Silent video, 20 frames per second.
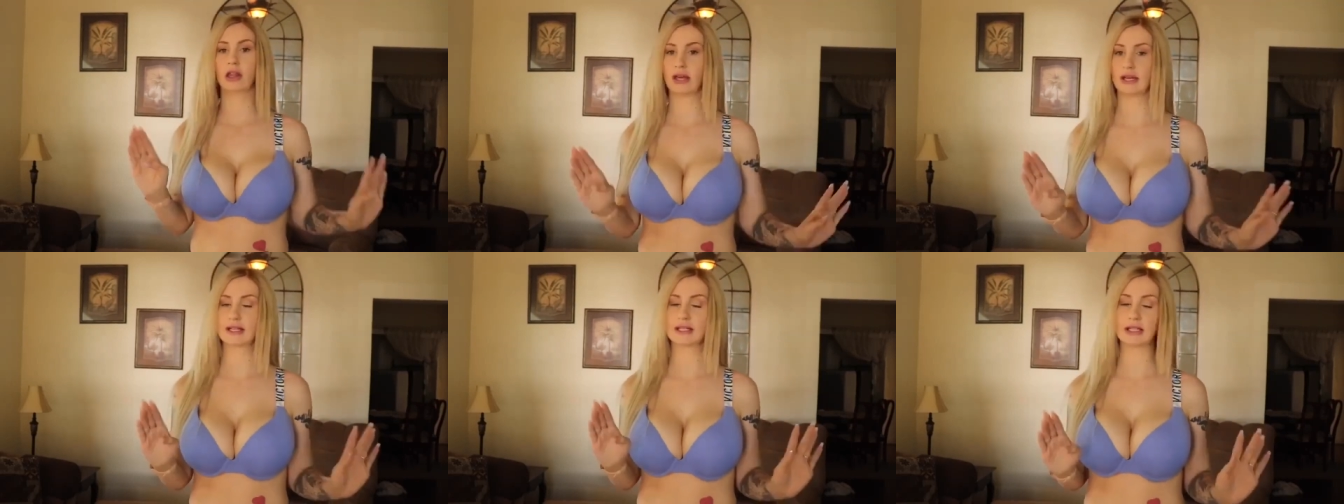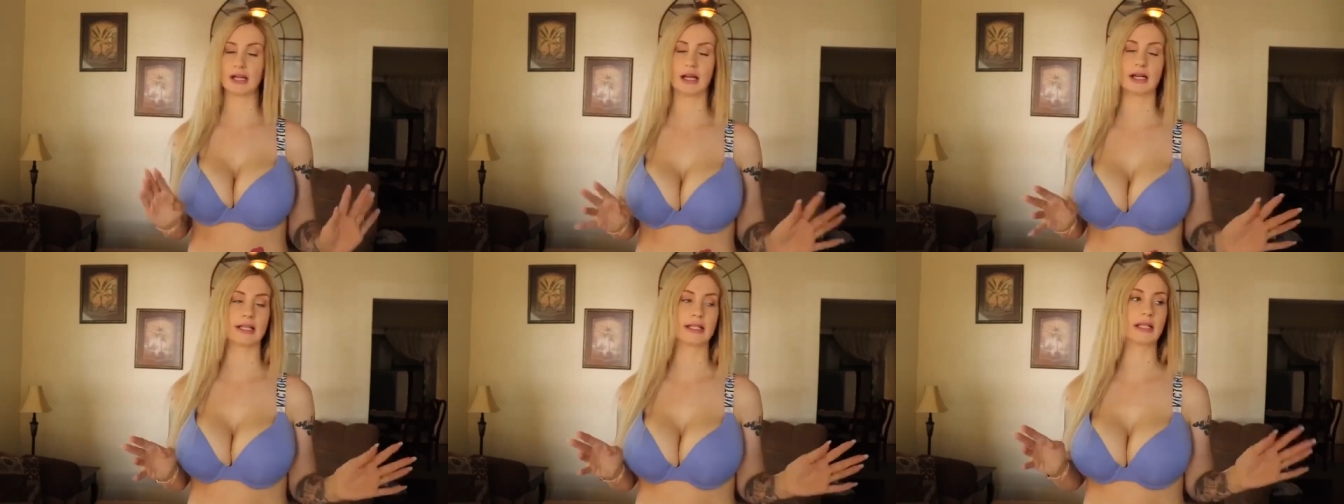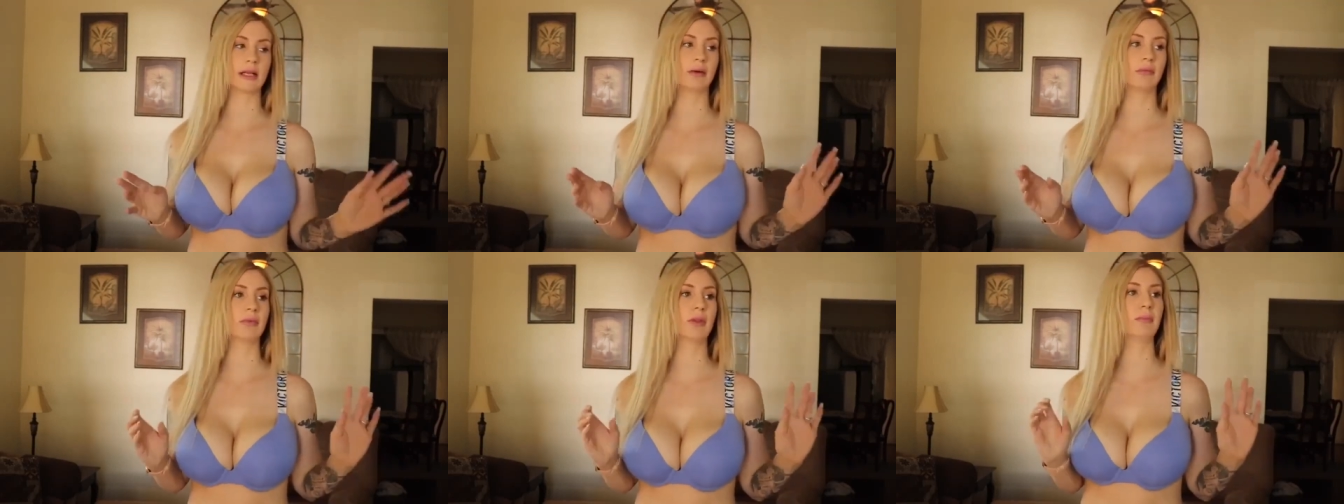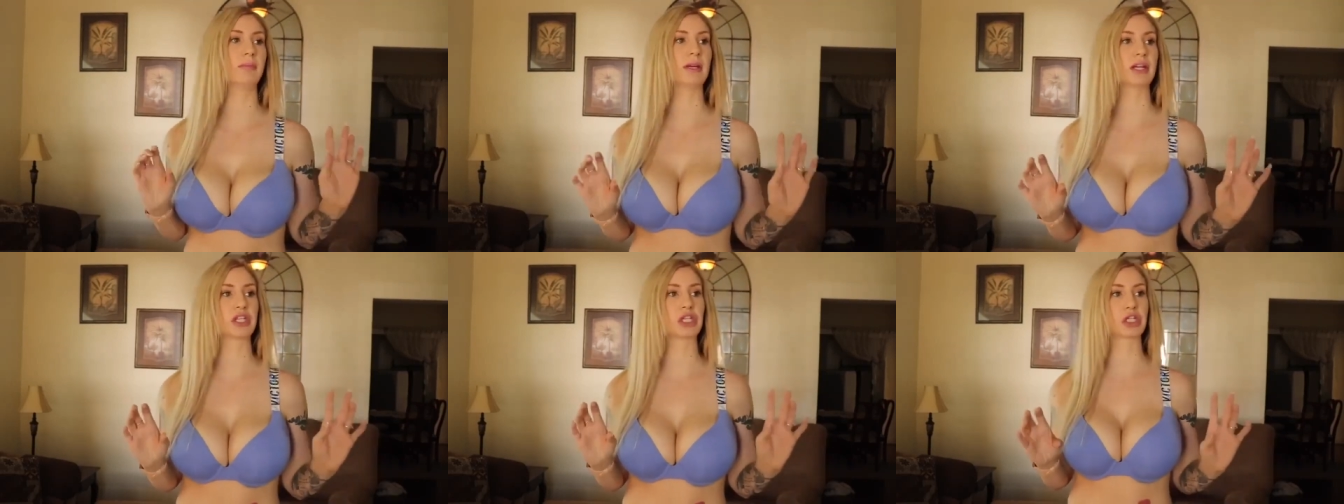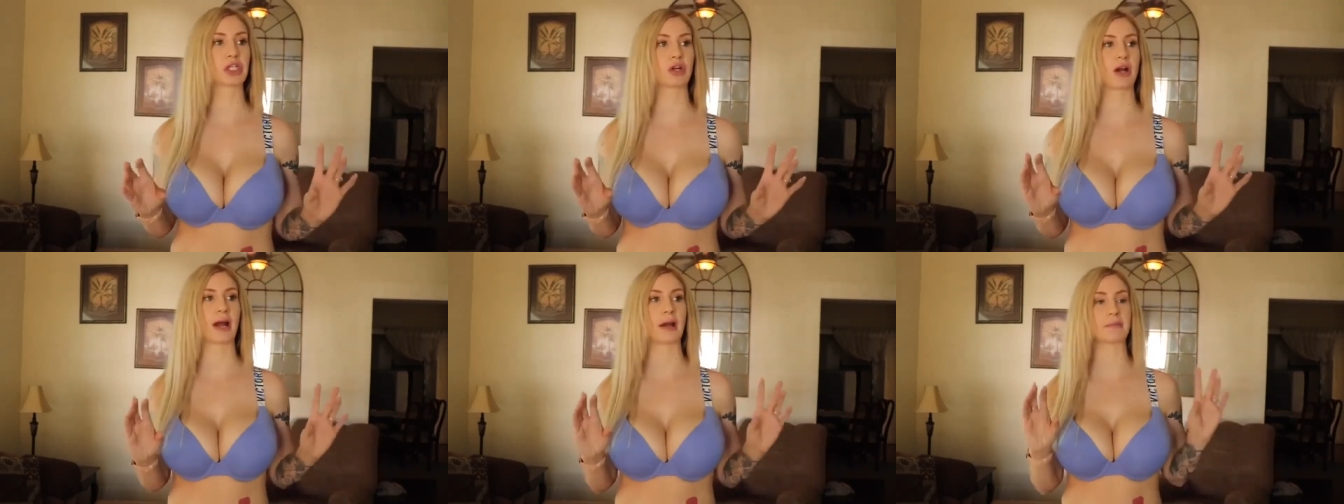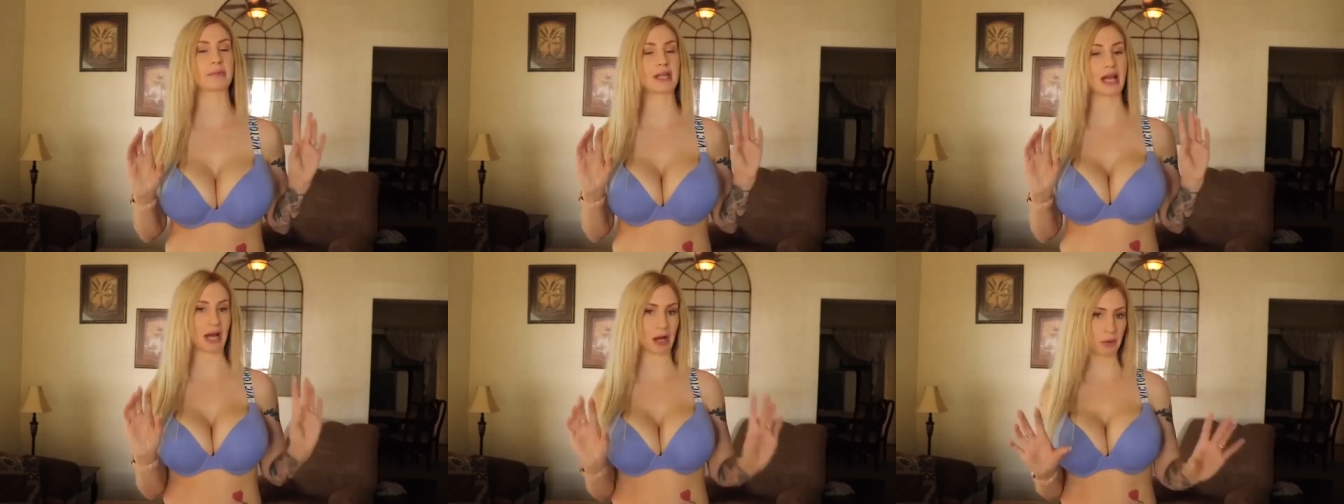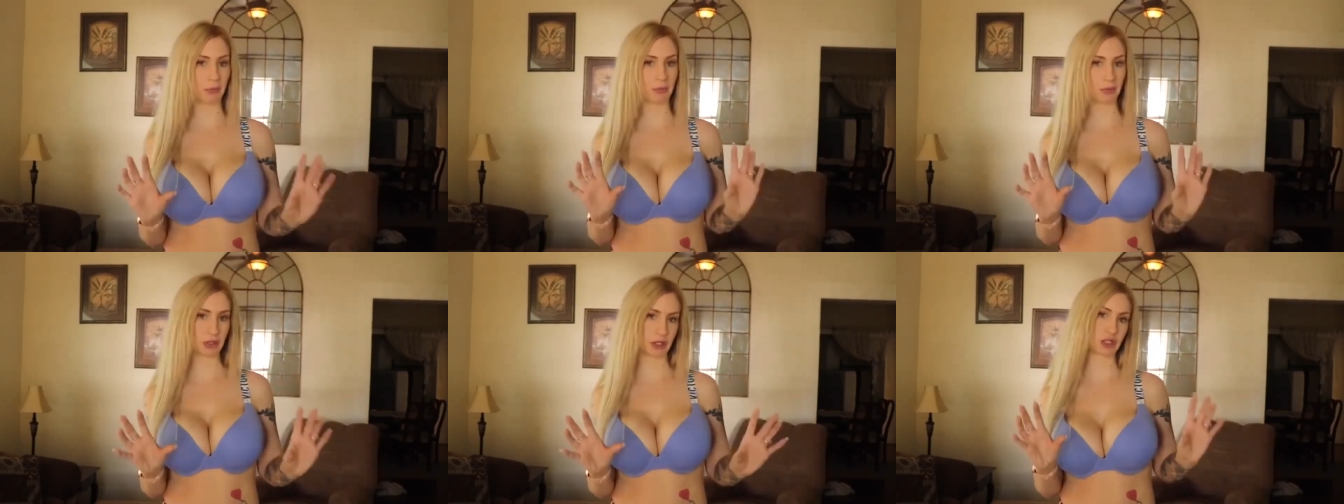That's awesome. The big straps
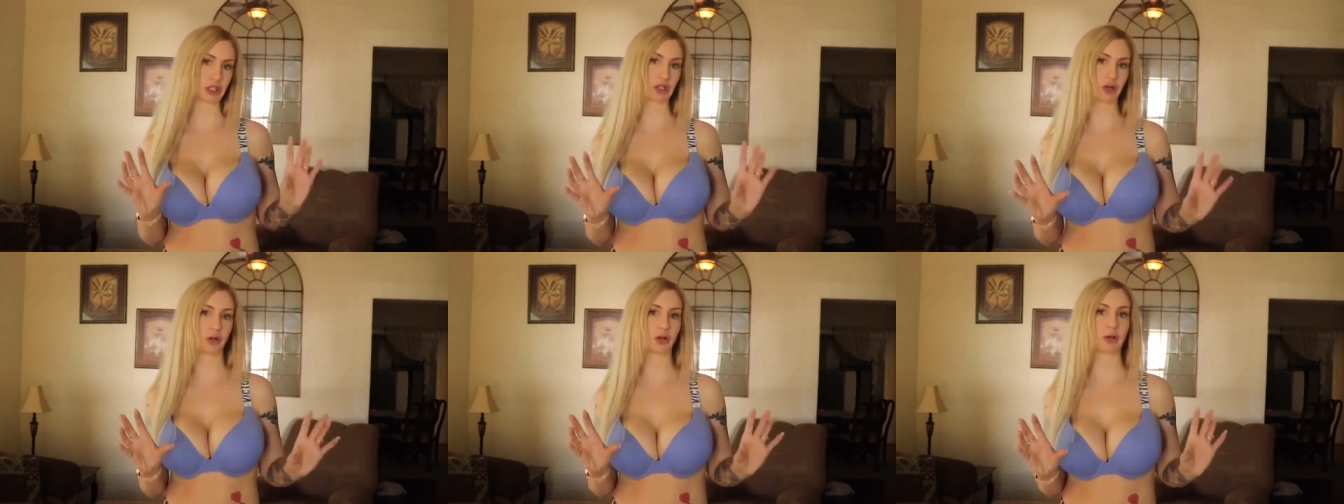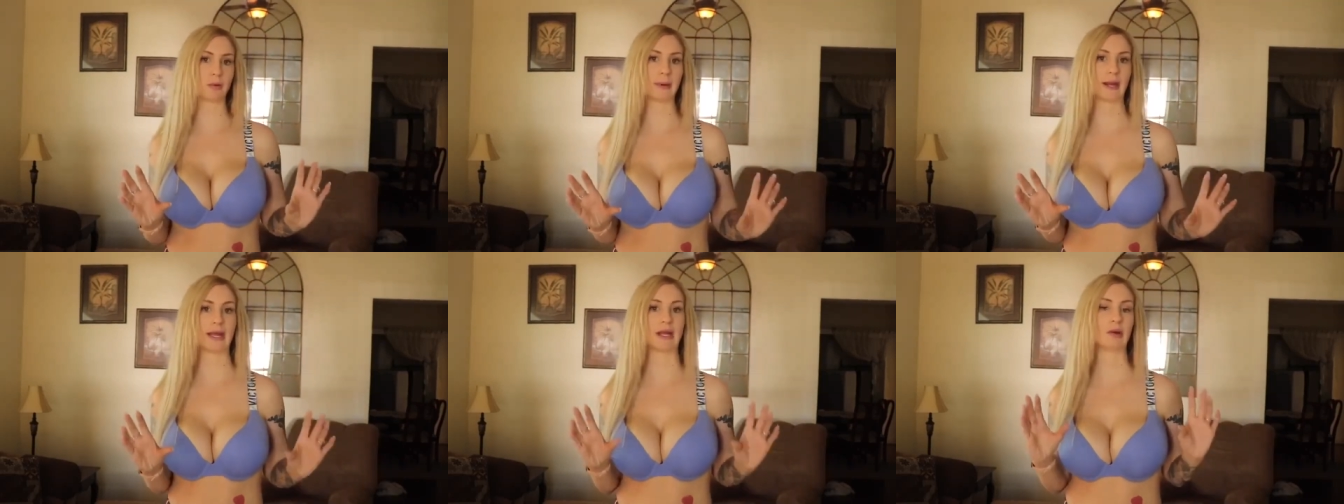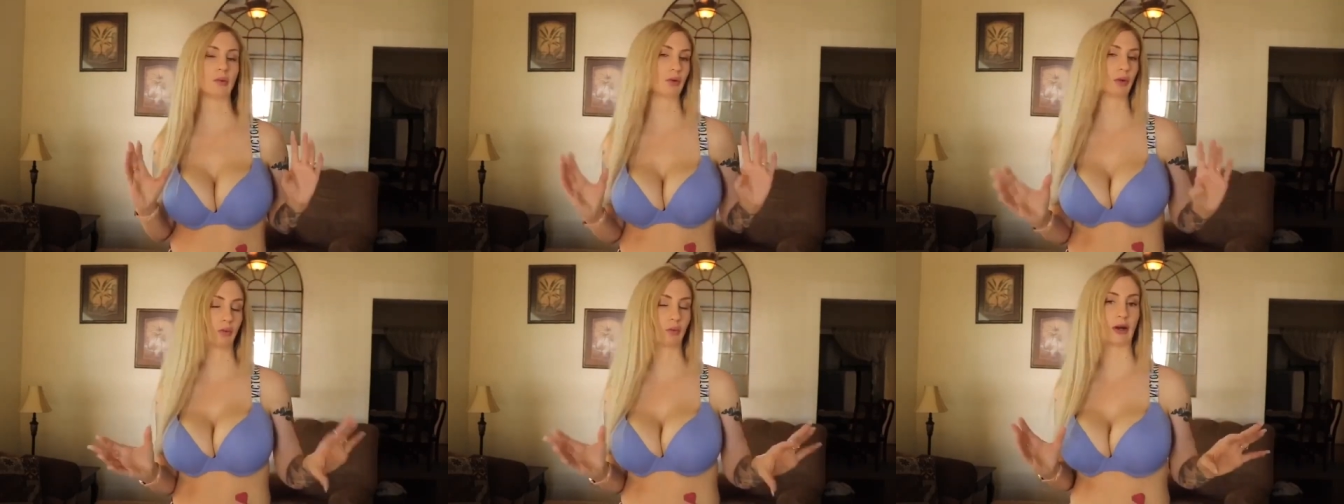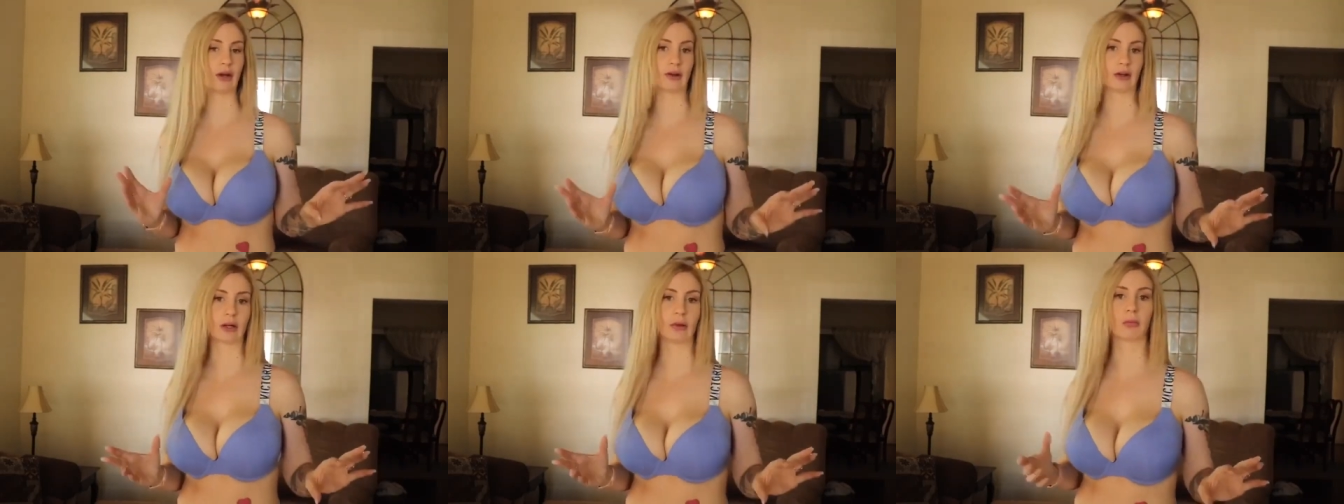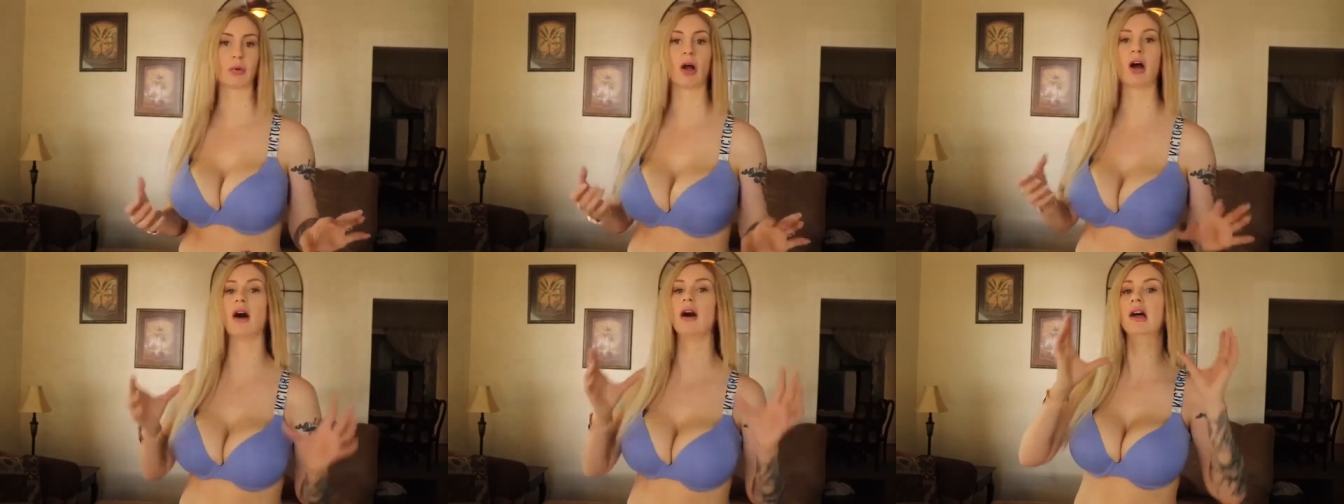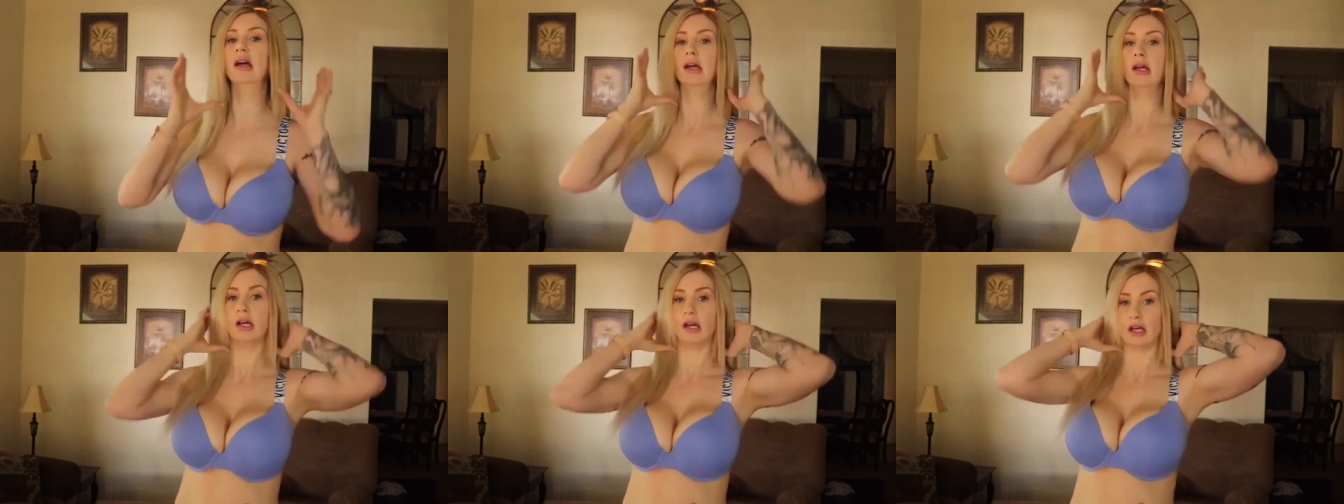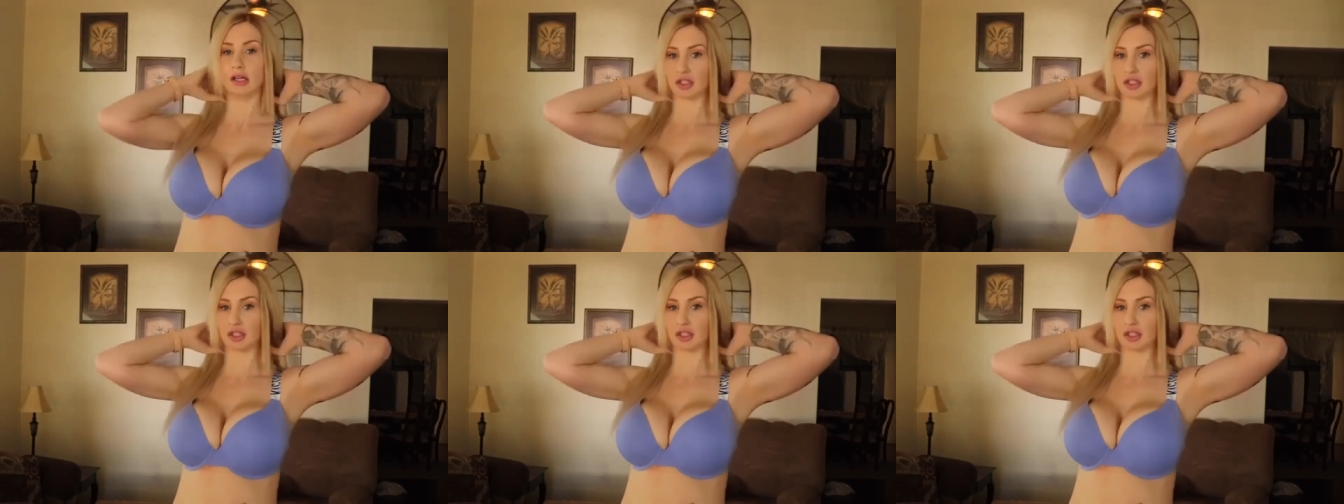help with the shoulder pain when wearing a bra.